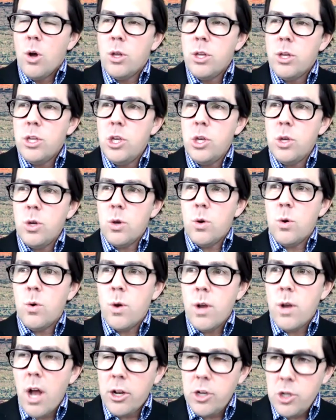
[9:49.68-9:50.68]

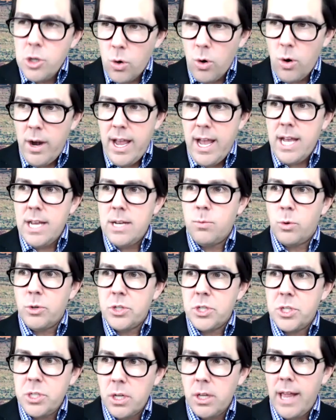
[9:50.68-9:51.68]
You, on your end, were
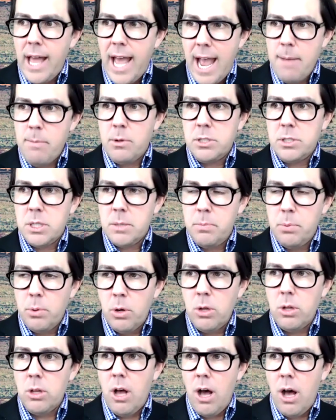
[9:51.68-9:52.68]
still able to
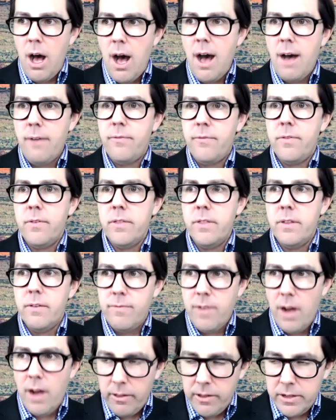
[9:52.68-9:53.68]
pull off the
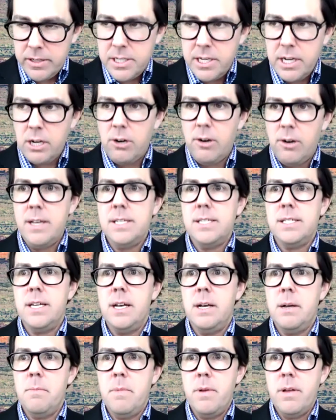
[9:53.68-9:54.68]

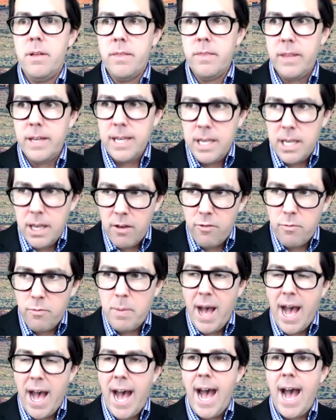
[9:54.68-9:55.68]
volunteerism, the give
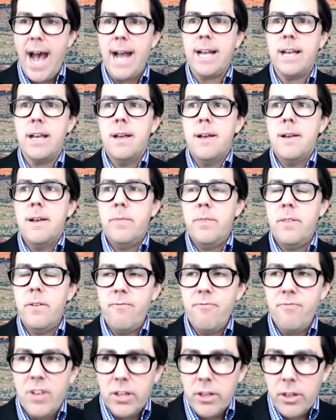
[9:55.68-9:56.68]
back, the
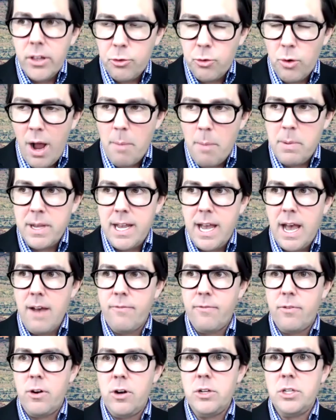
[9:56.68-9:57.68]
philanthropic
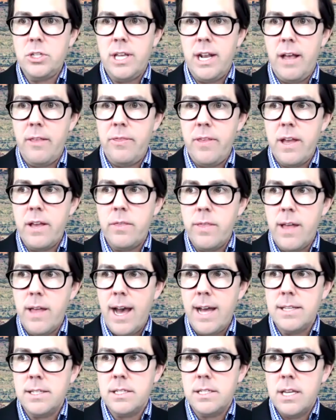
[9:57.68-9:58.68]
efforts. And I think
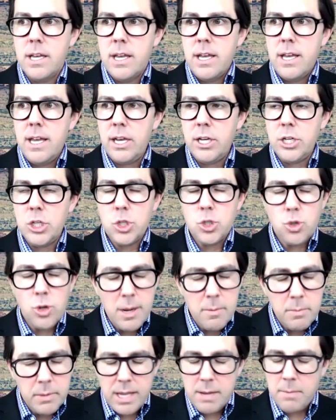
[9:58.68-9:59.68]
that's
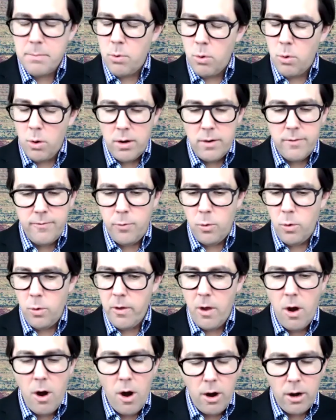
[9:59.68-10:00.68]
extremely important for
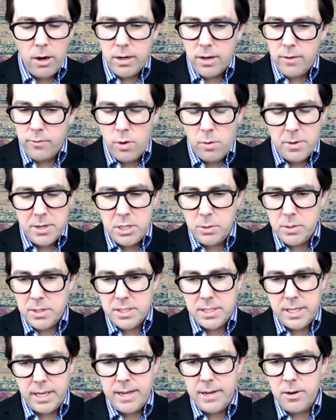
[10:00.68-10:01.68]
the heart of what we do
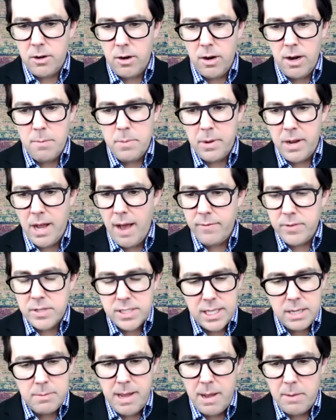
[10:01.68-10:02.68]
as cityCURRENT, but
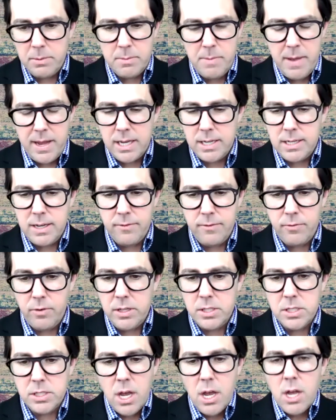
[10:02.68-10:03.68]
obviously to be able to make a
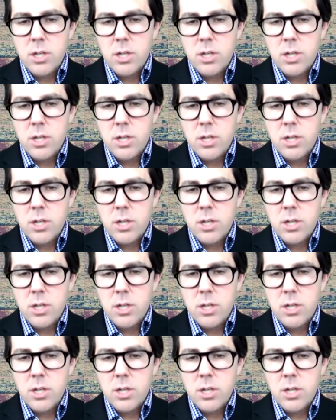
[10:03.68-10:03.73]
difference.